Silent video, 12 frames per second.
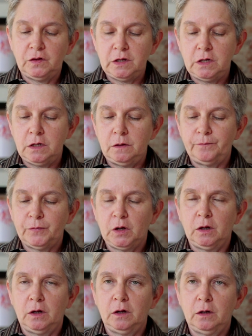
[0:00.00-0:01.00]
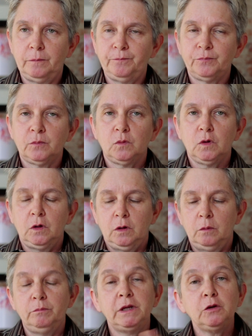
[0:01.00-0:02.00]
the
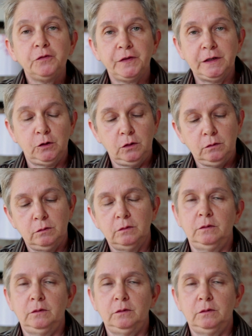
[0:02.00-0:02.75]
middle finger.